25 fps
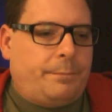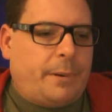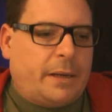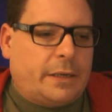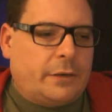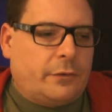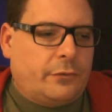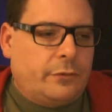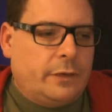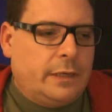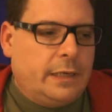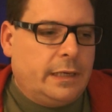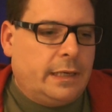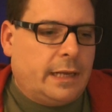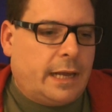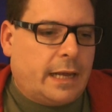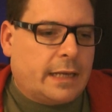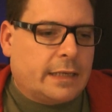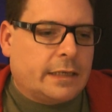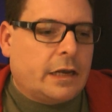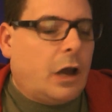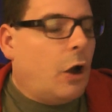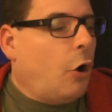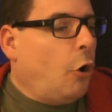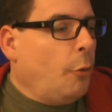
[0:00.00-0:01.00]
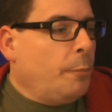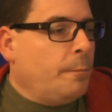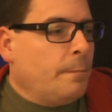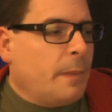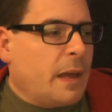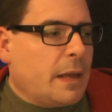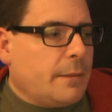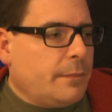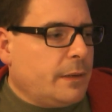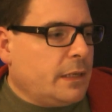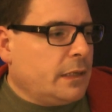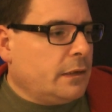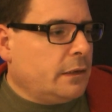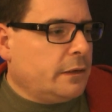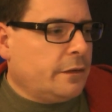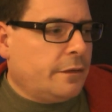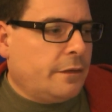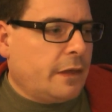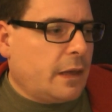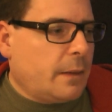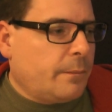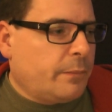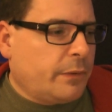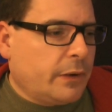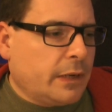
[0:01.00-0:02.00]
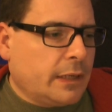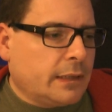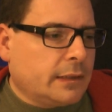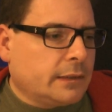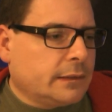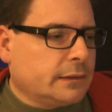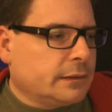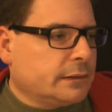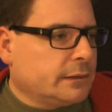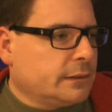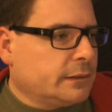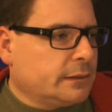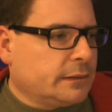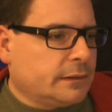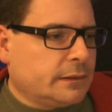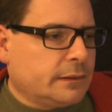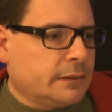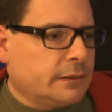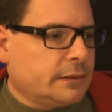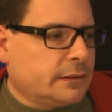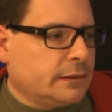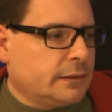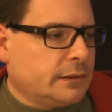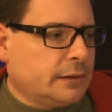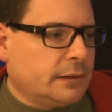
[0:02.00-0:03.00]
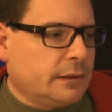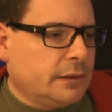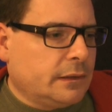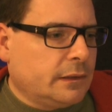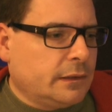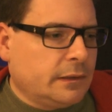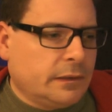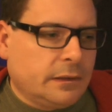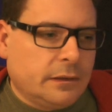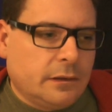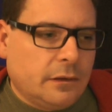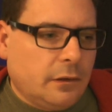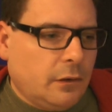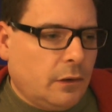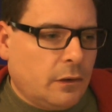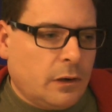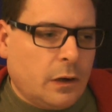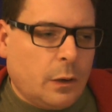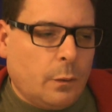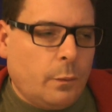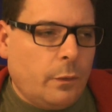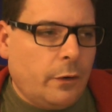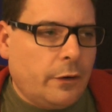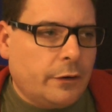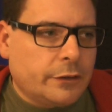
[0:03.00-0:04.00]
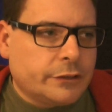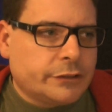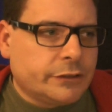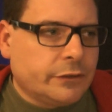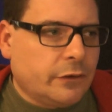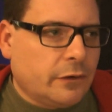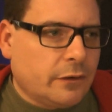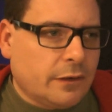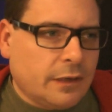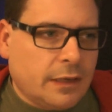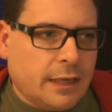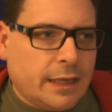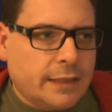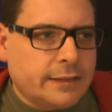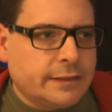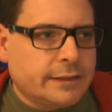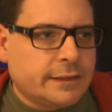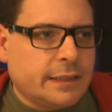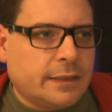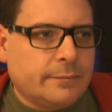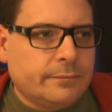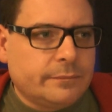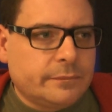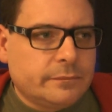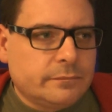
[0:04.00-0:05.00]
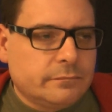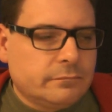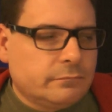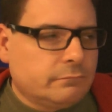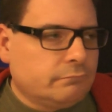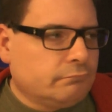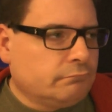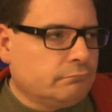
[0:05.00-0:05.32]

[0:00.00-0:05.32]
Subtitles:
But I really like it. I hope maybe they bring a longer version online some